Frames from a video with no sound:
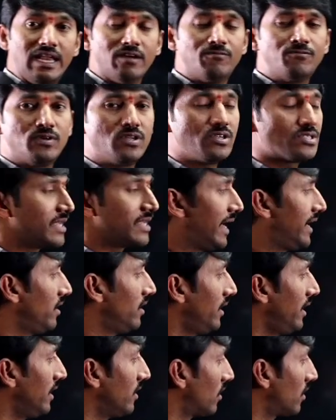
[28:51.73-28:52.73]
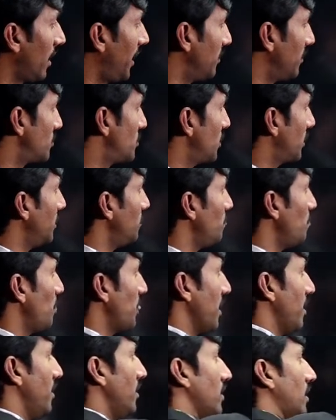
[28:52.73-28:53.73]
Left side inclined. Check it.
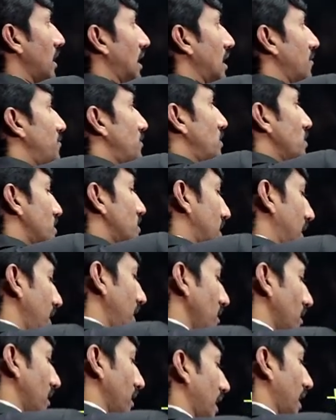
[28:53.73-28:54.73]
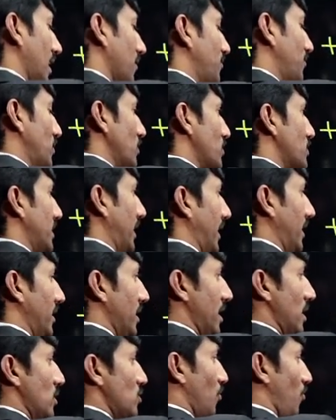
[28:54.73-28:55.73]
Left side, left side.
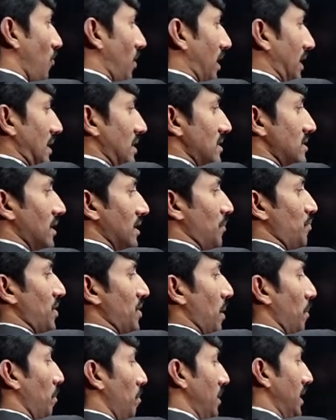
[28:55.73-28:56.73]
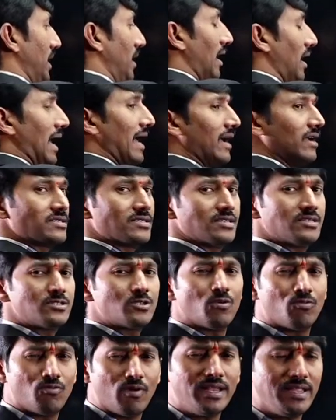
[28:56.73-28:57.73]
So, what is the middle
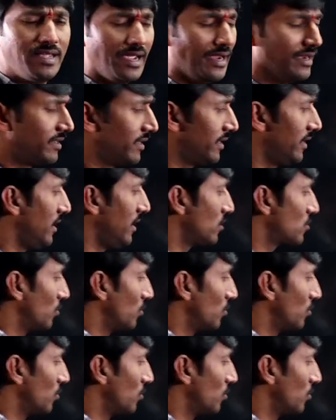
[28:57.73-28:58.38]
axis? 180.